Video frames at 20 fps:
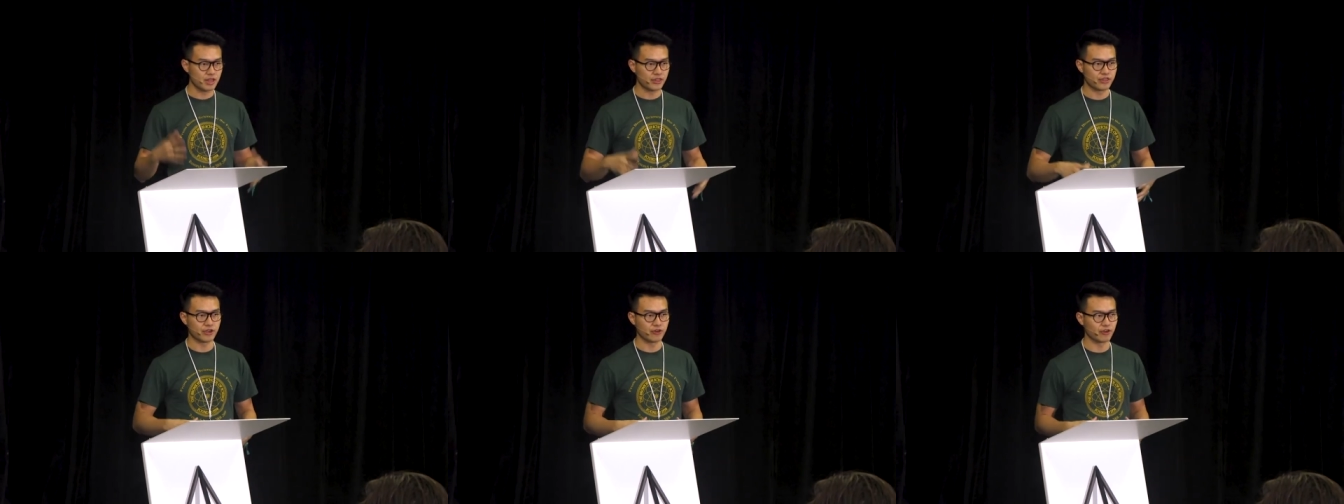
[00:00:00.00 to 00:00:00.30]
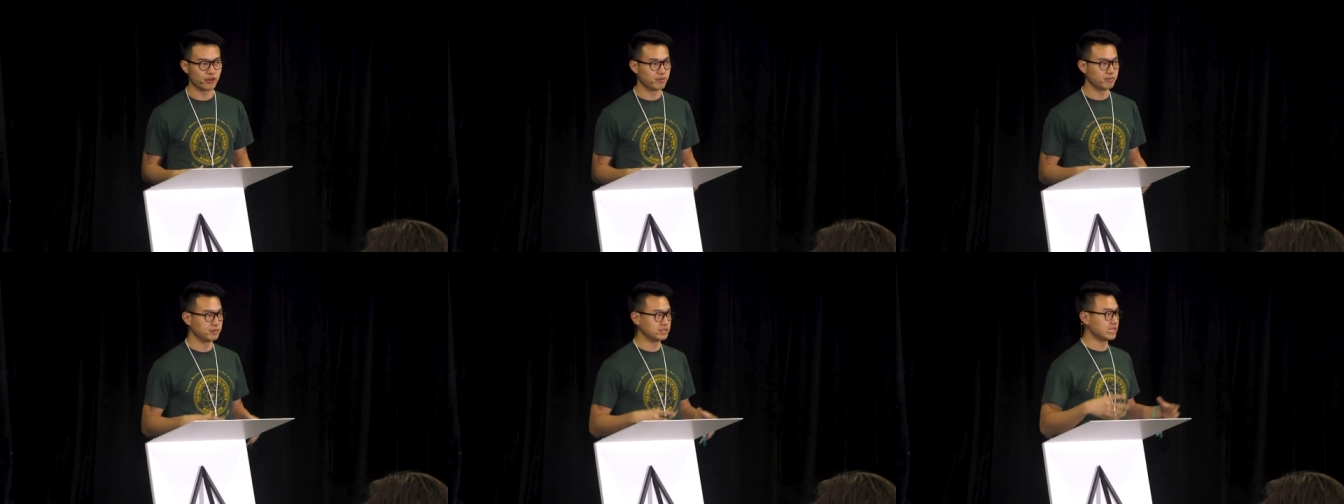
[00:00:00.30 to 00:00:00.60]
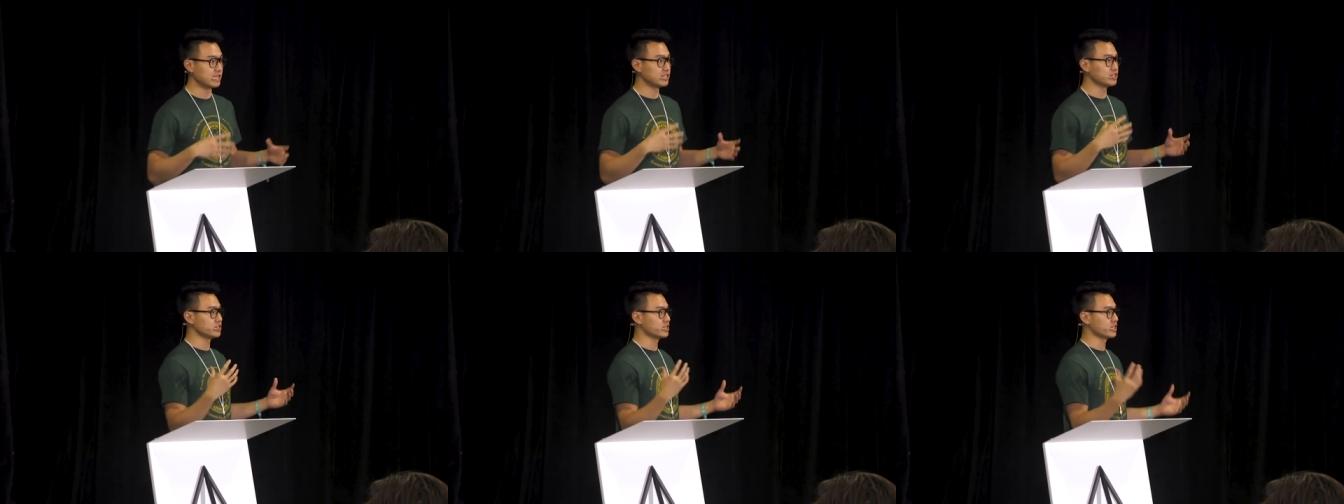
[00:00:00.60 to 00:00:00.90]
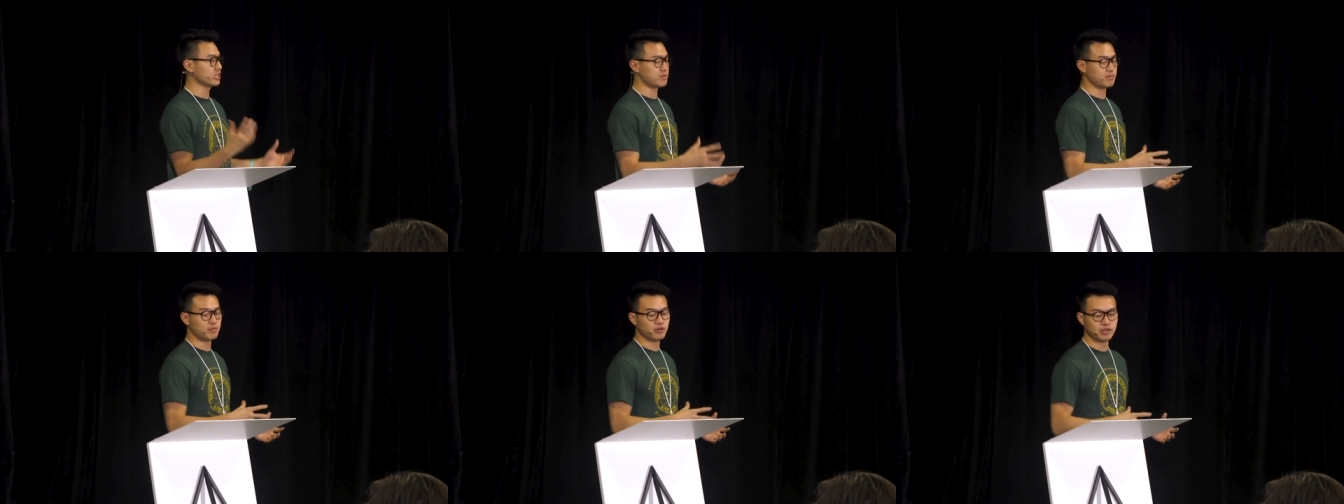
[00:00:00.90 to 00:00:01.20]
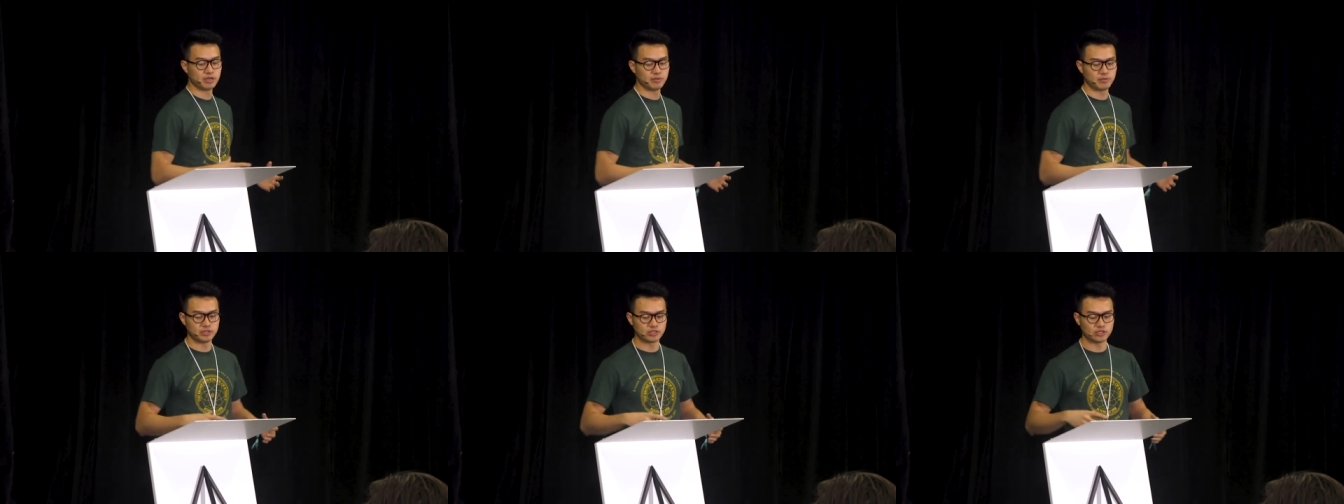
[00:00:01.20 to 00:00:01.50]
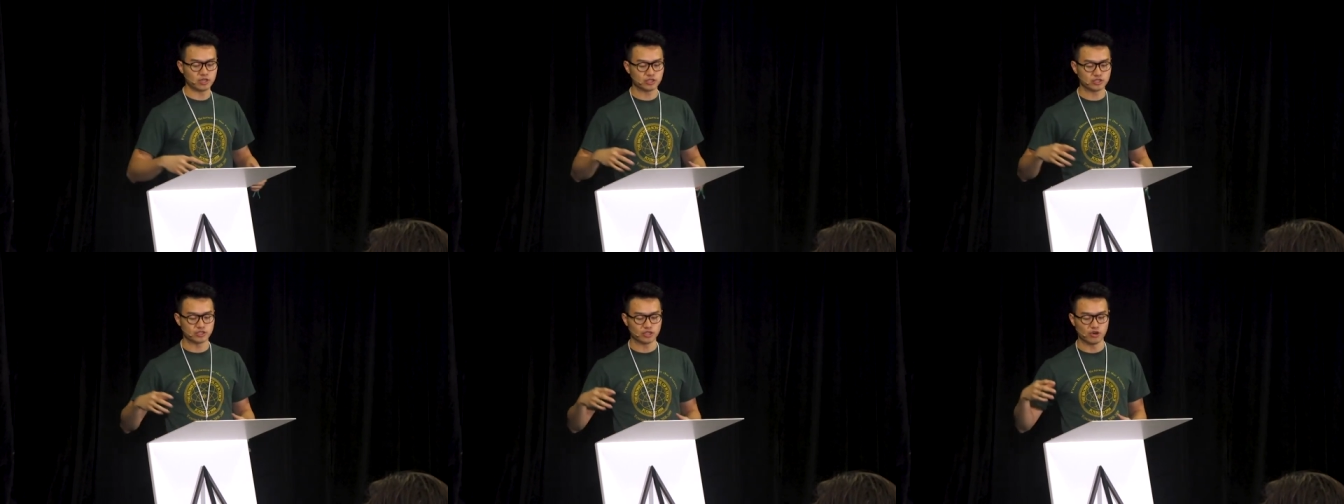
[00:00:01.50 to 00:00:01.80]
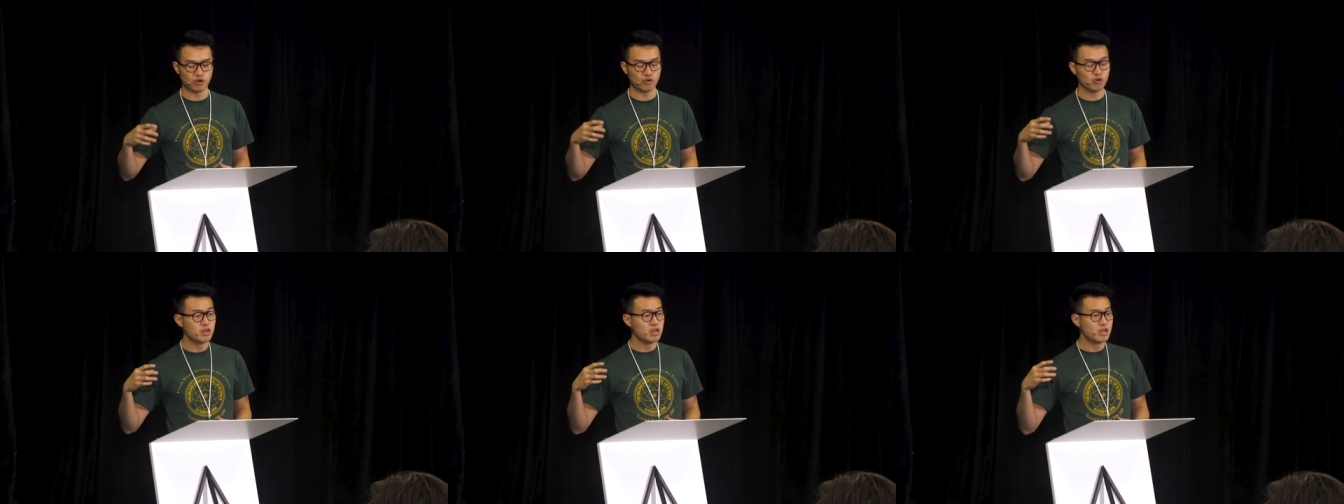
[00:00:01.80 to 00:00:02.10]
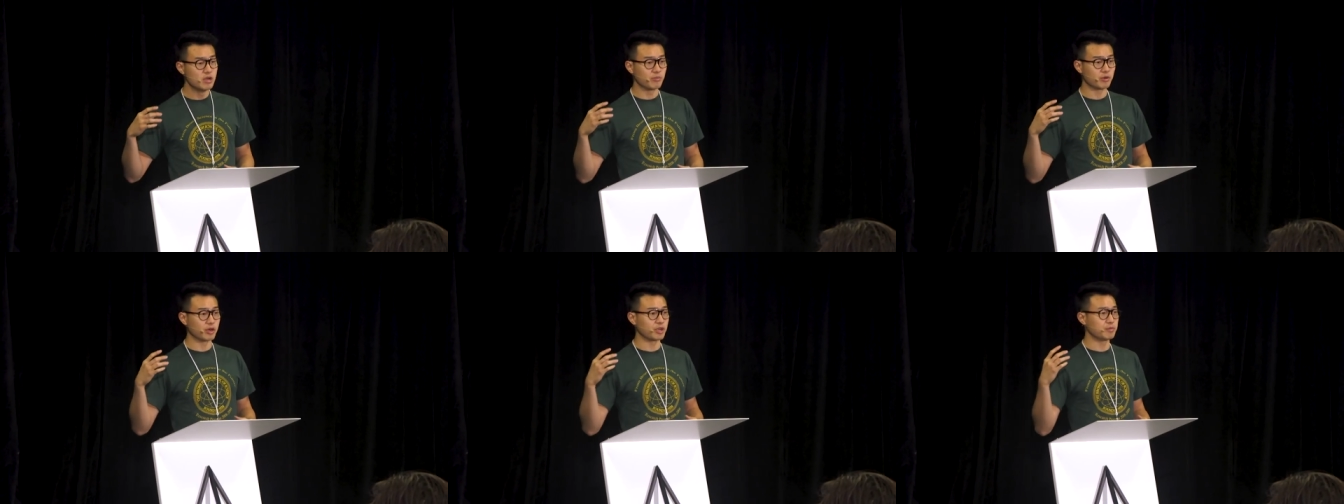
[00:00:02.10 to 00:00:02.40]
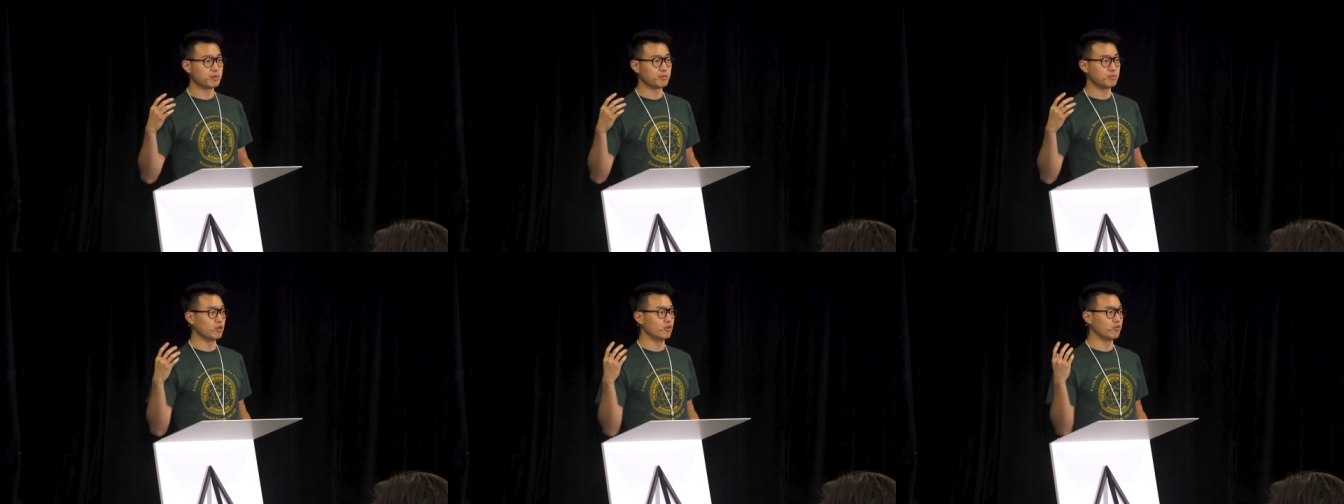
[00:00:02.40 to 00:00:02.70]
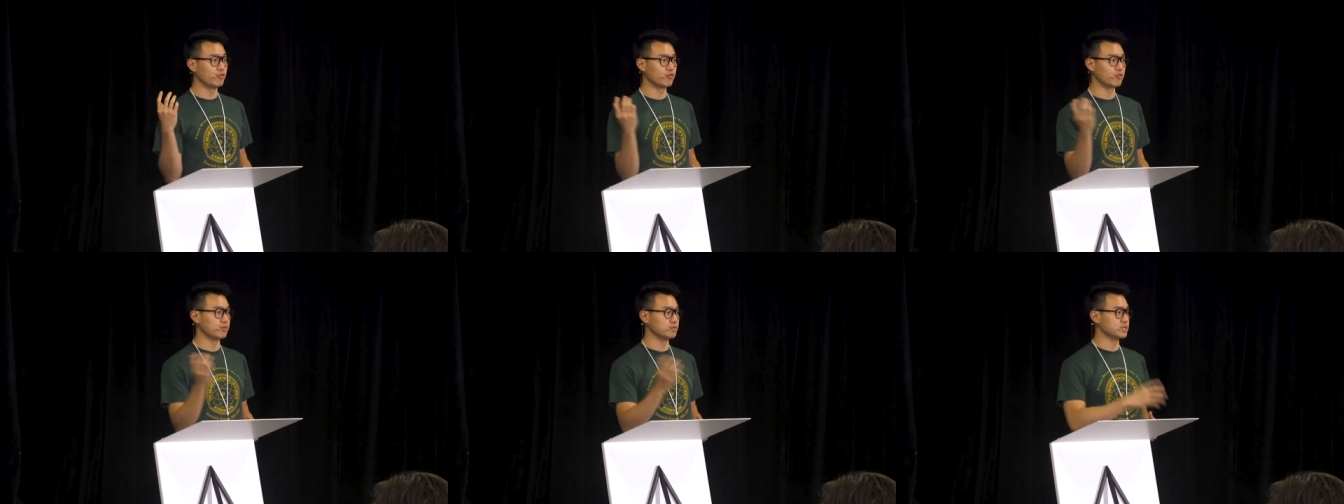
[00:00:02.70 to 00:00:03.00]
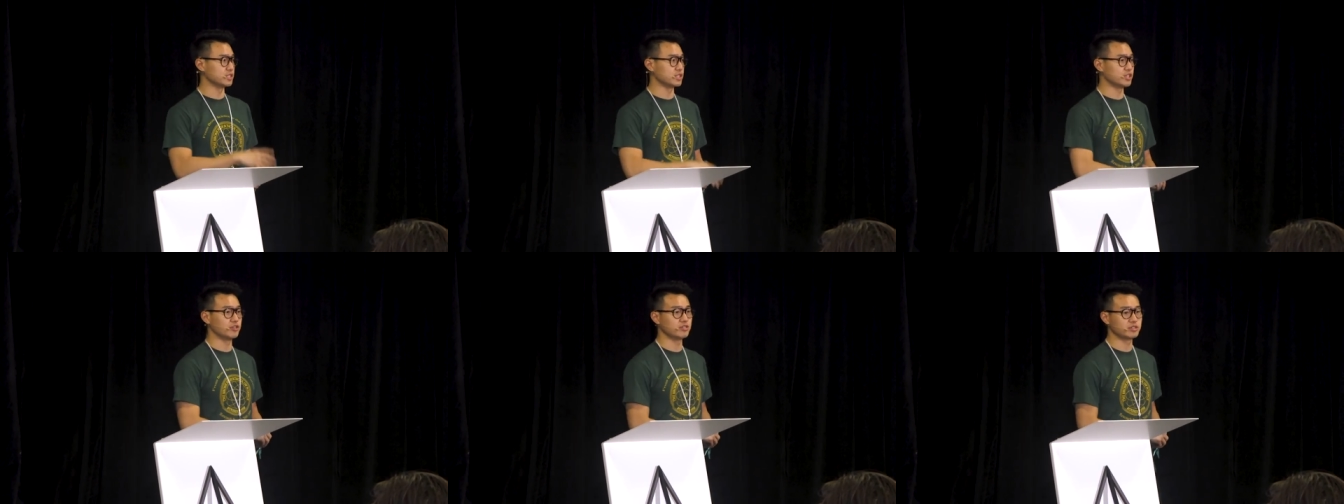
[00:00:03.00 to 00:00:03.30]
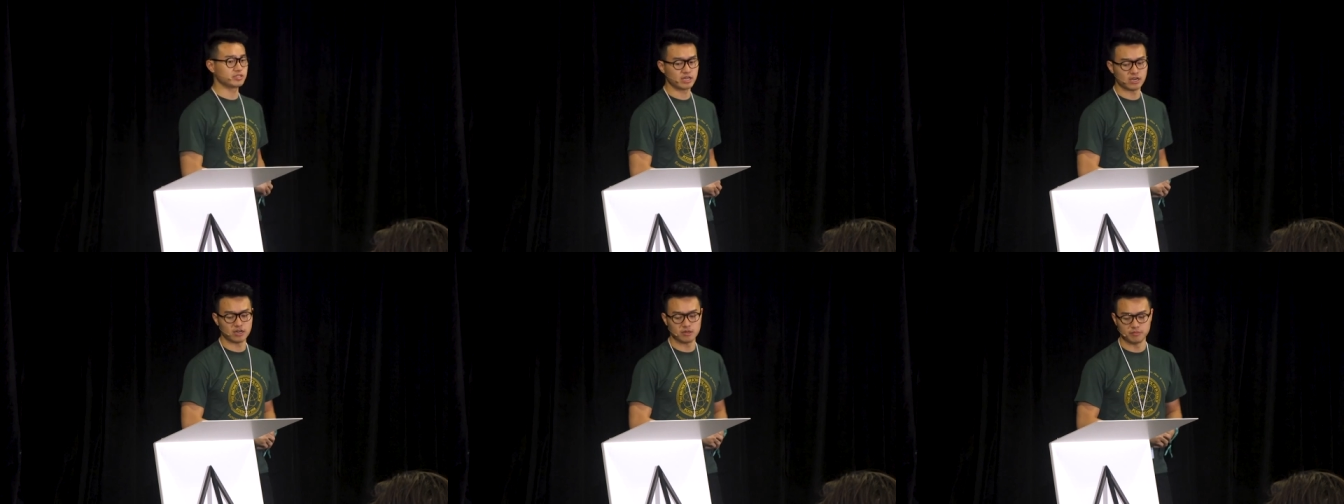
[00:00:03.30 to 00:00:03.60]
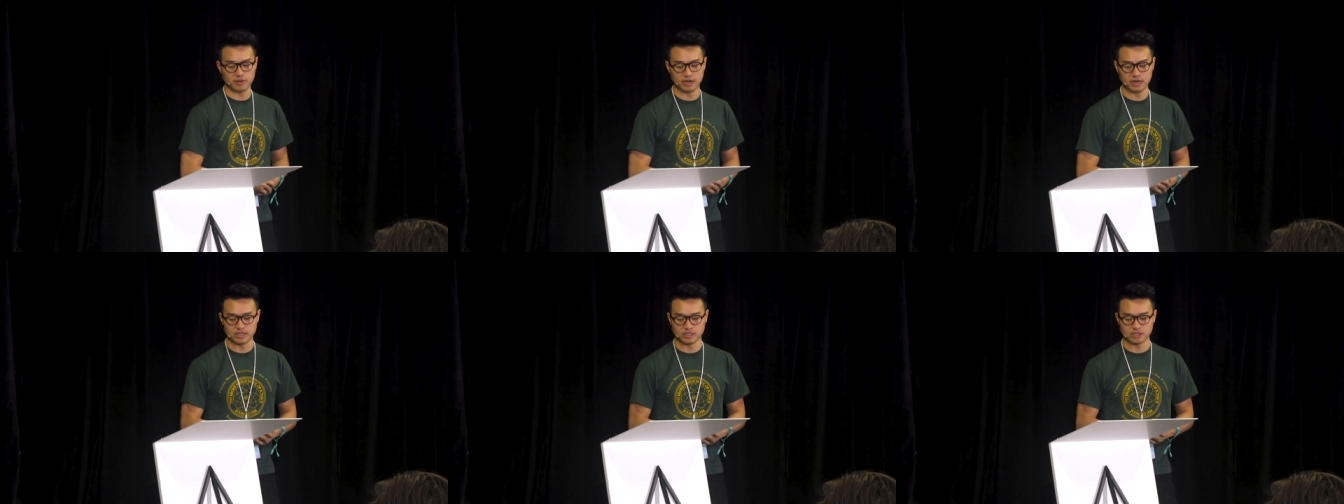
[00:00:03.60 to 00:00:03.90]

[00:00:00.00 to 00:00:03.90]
Ethereum. It's not just the community, but it's also bringing people over from Secure Scuttlebutt.